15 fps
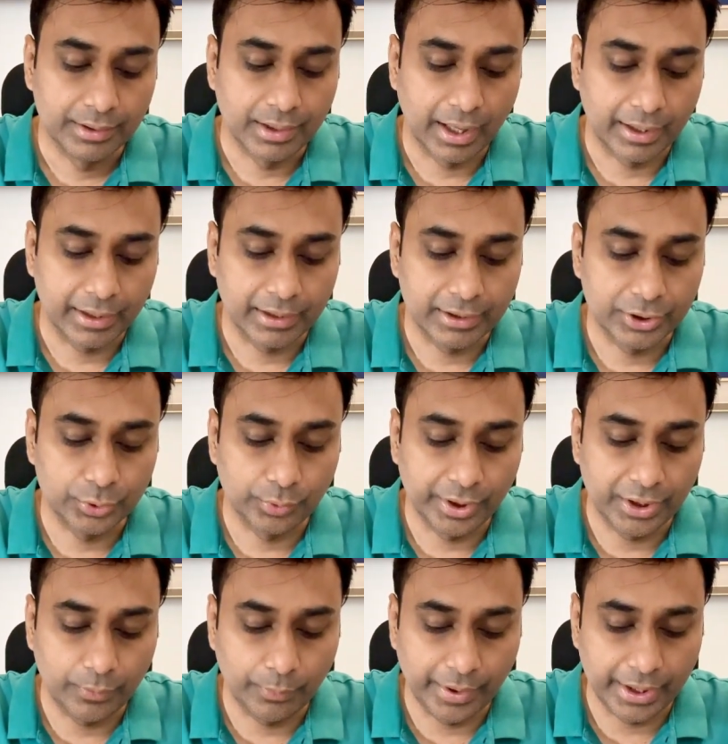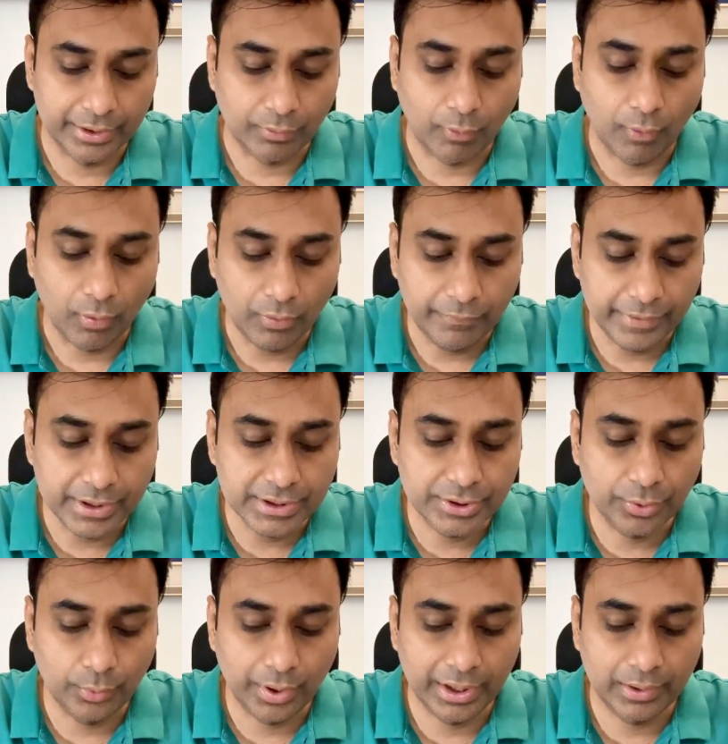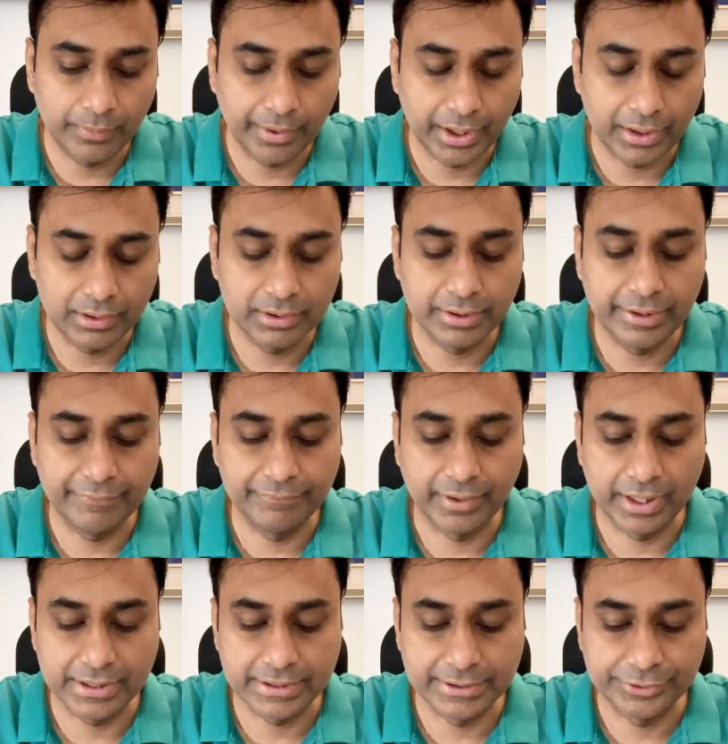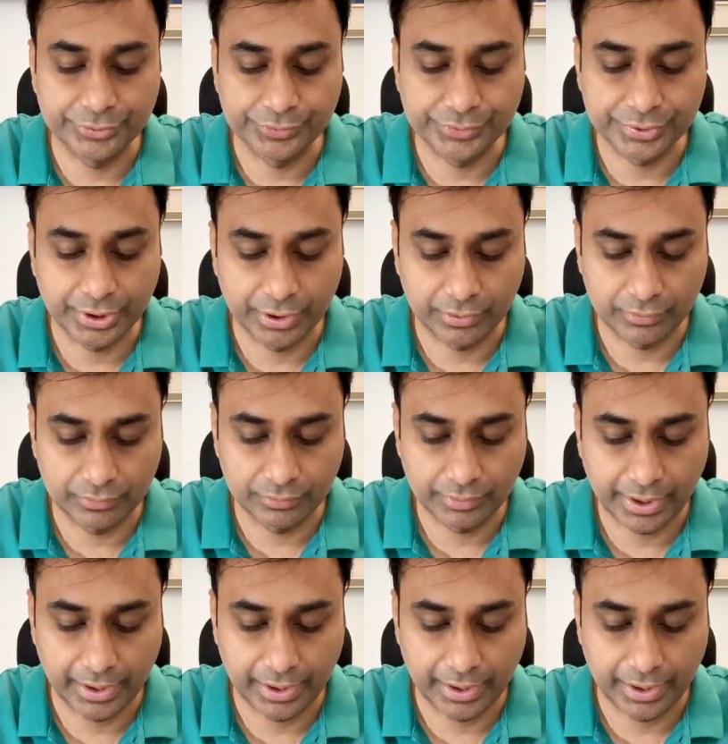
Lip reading: that always you equate the divisor to 0.